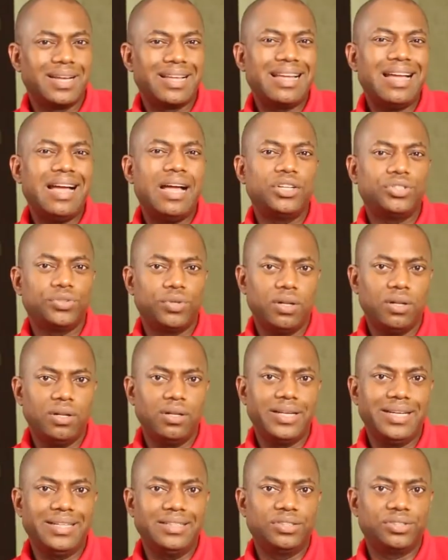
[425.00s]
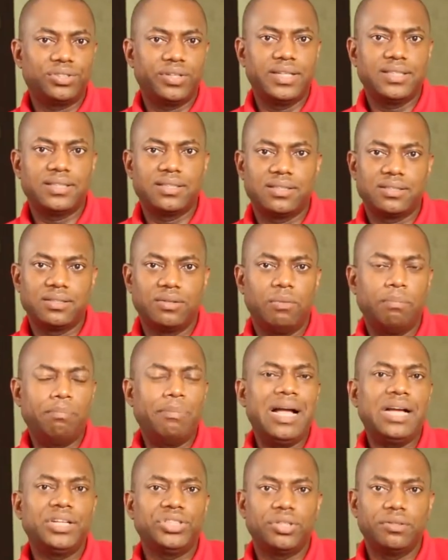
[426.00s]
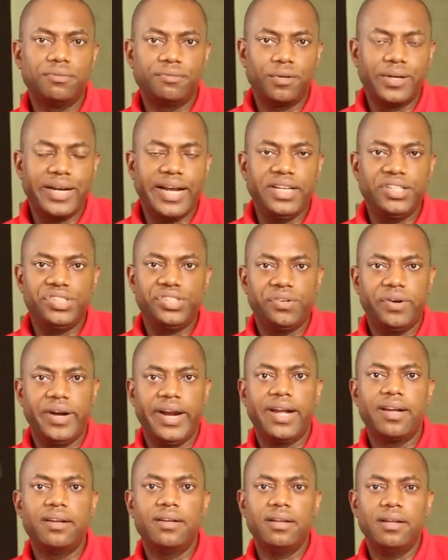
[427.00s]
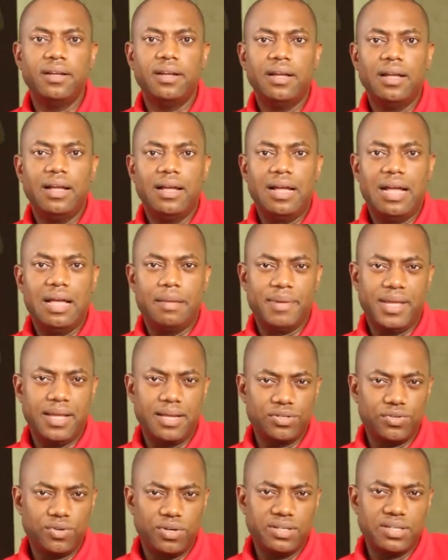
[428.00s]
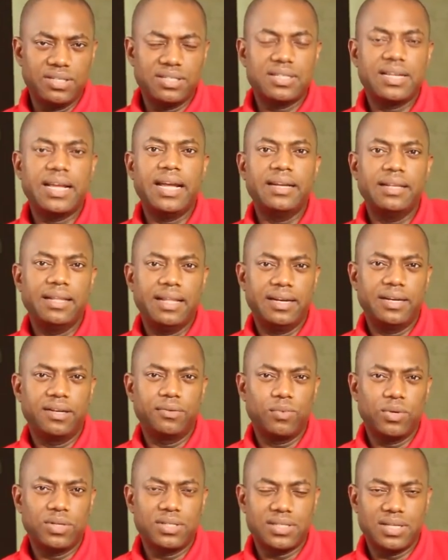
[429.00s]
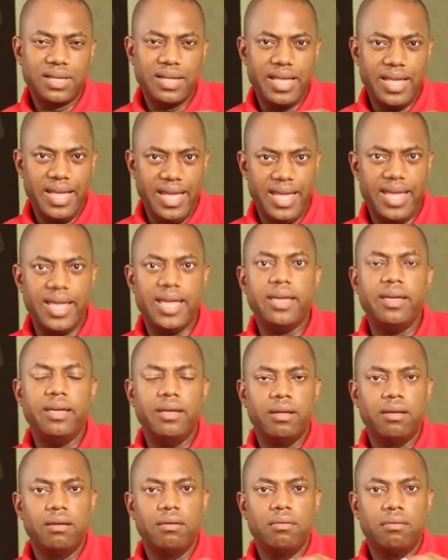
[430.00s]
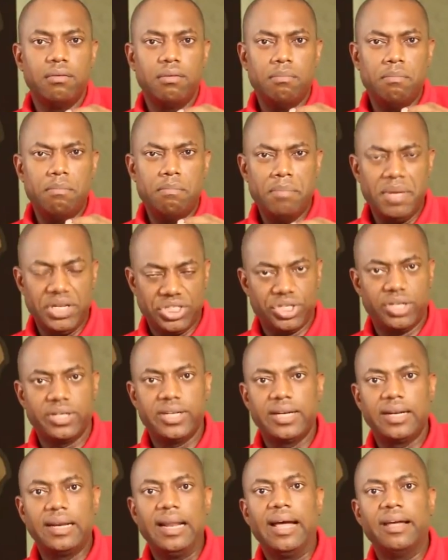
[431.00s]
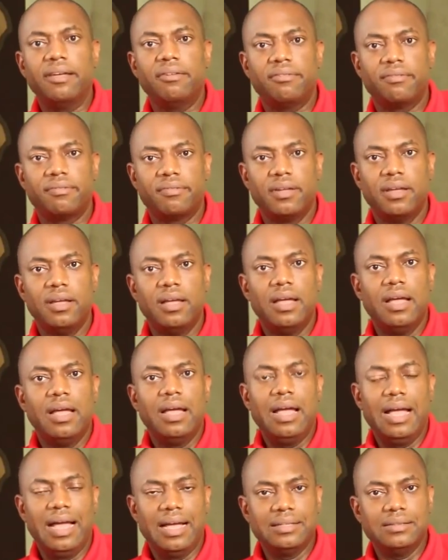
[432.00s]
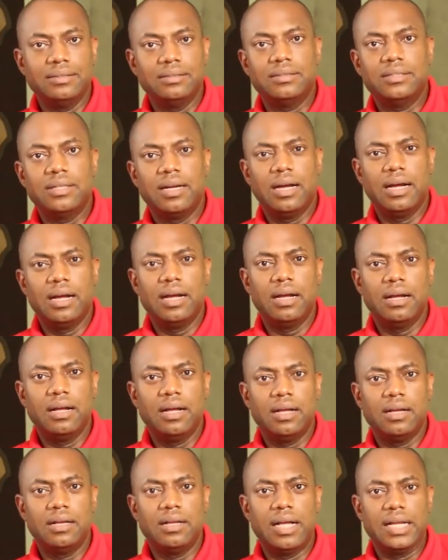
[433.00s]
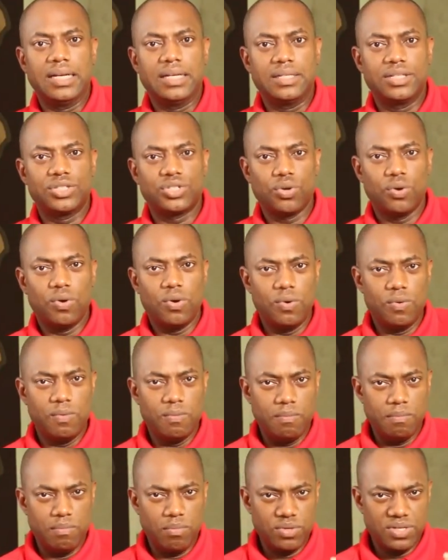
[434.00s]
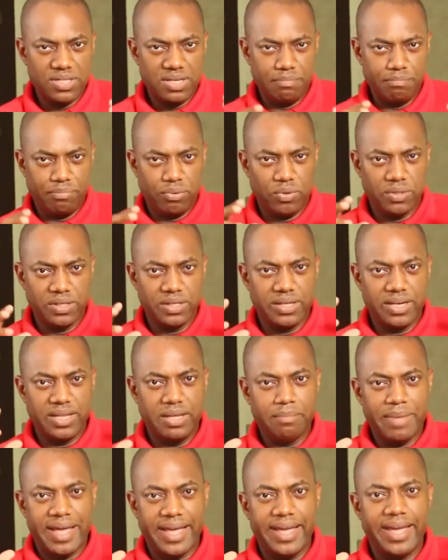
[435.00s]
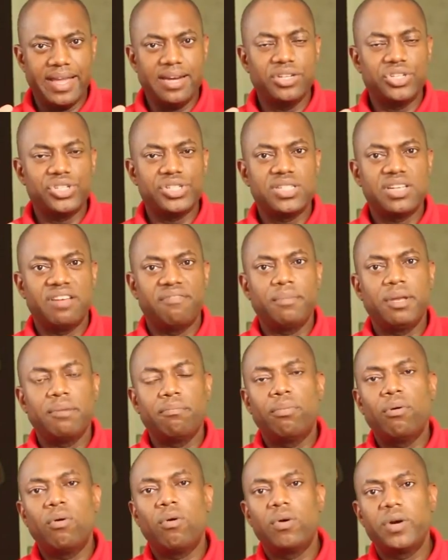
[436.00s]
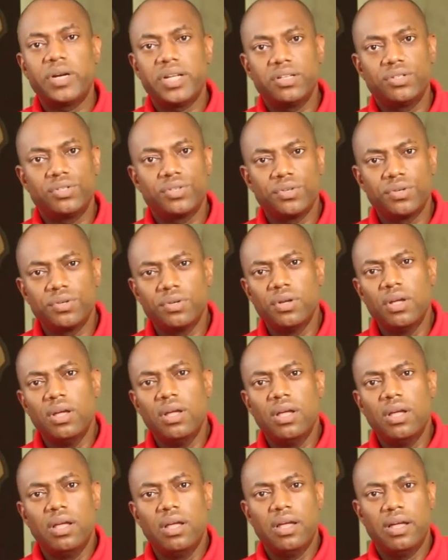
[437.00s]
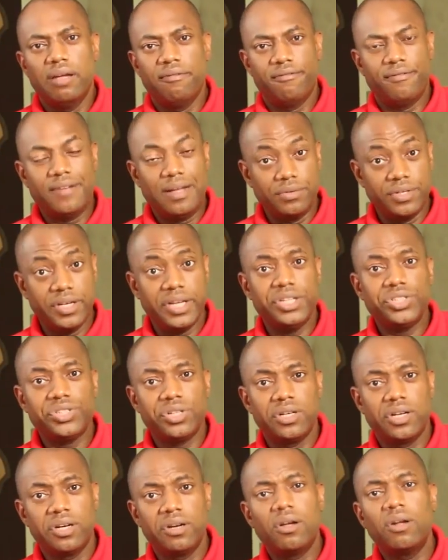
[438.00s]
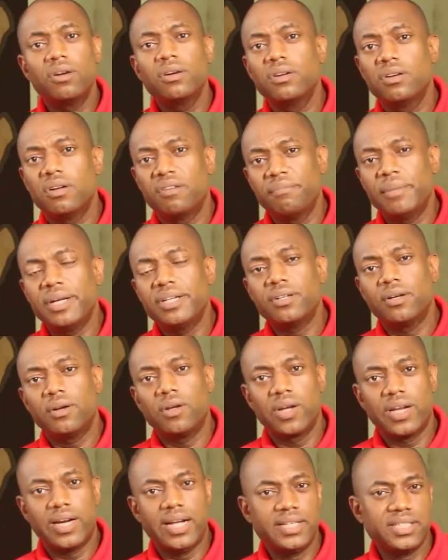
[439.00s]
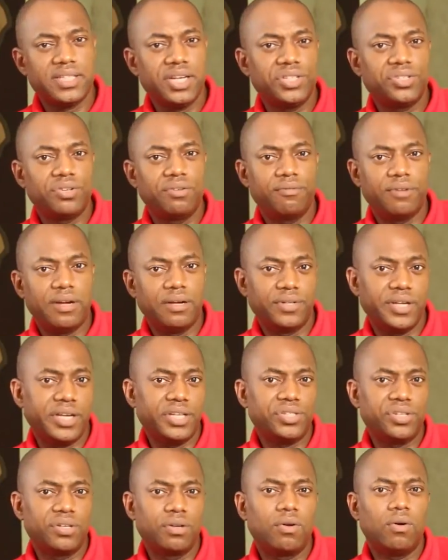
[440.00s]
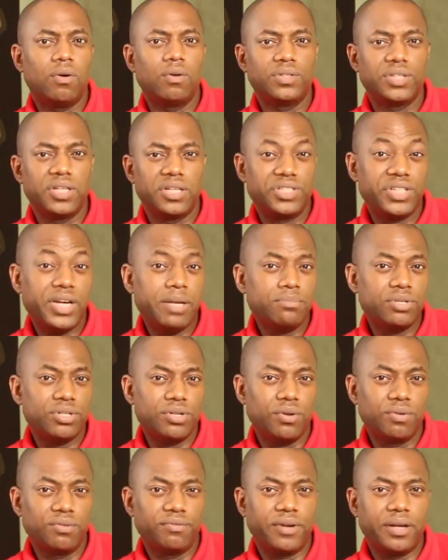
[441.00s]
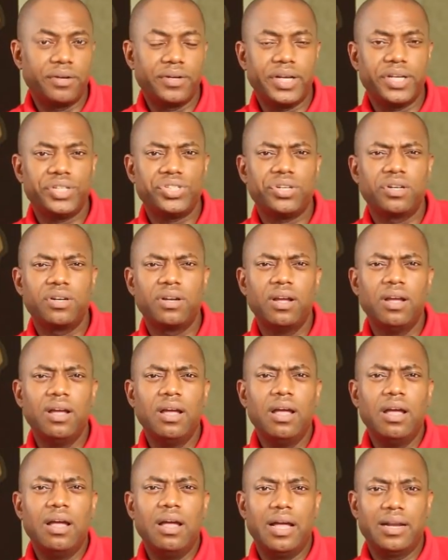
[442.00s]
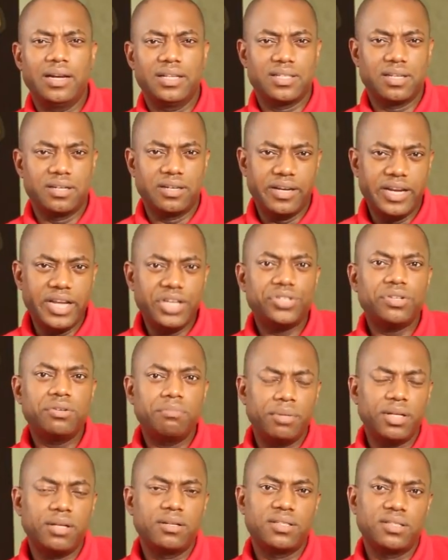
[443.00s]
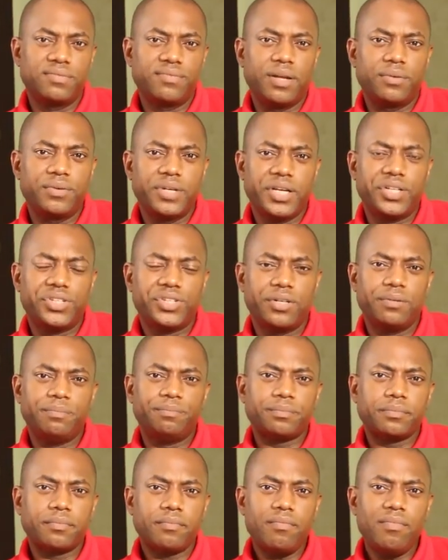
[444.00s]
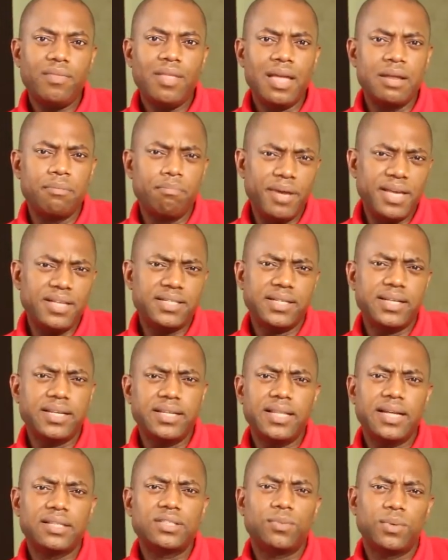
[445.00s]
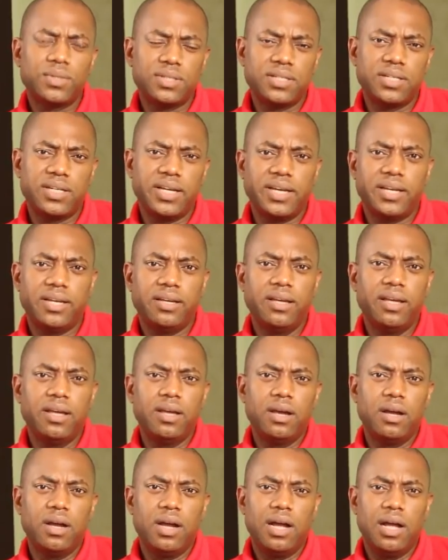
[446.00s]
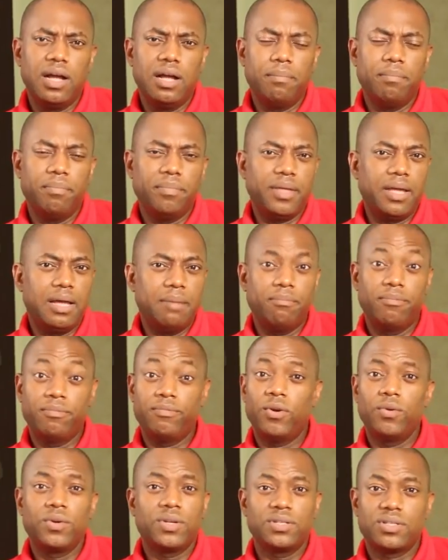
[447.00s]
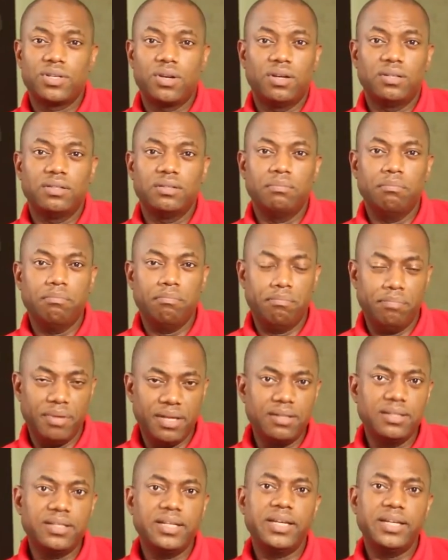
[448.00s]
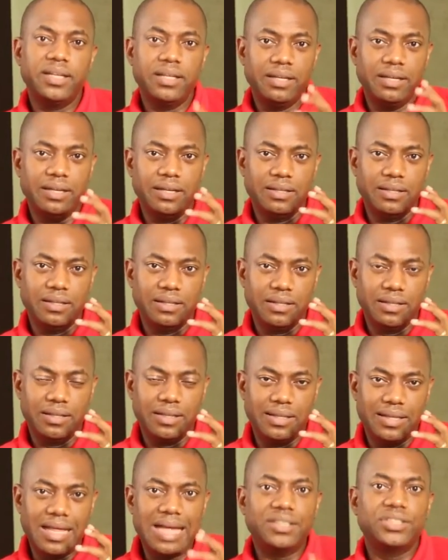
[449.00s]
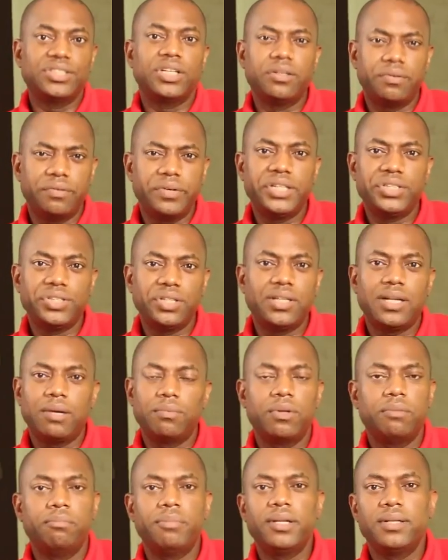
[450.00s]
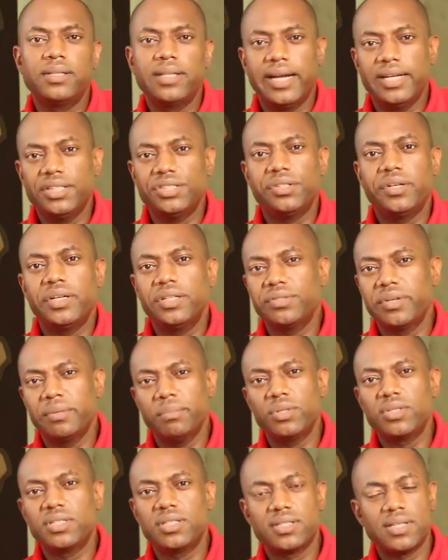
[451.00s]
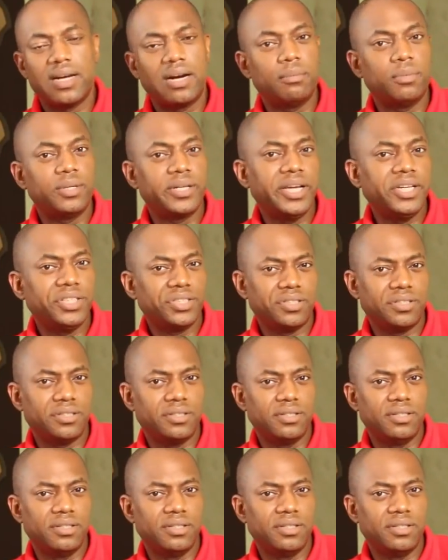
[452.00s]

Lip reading: a casual interest or passion for Nigeria. I began to understand that it was a mission in life. And so, most importantly, my energies have been poured into a foundation, a non-governmental organization foundation called the GEMSTONE Foundation, and it's a nation builders foundation. And basically, that's what today I'm focused on, building that generation that will build Nigeria into a most desirable nation.